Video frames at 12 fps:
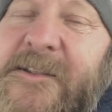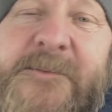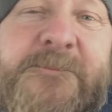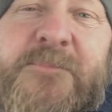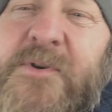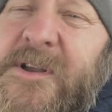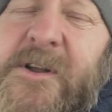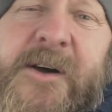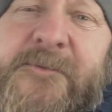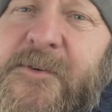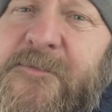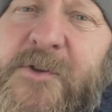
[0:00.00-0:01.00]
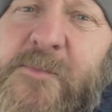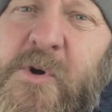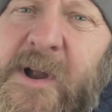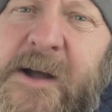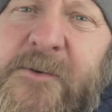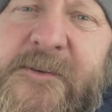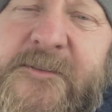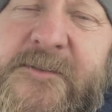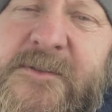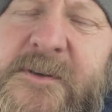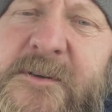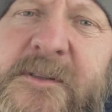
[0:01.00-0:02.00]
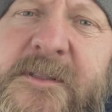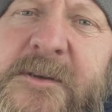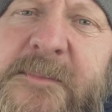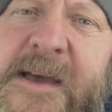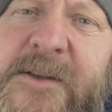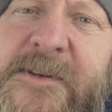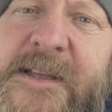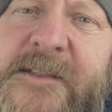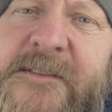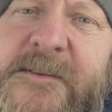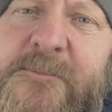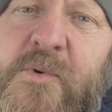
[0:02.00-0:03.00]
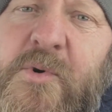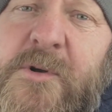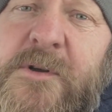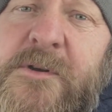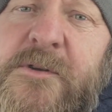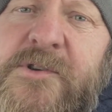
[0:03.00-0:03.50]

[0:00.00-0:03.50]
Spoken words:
and put it on for a few more hours so the battery gets some more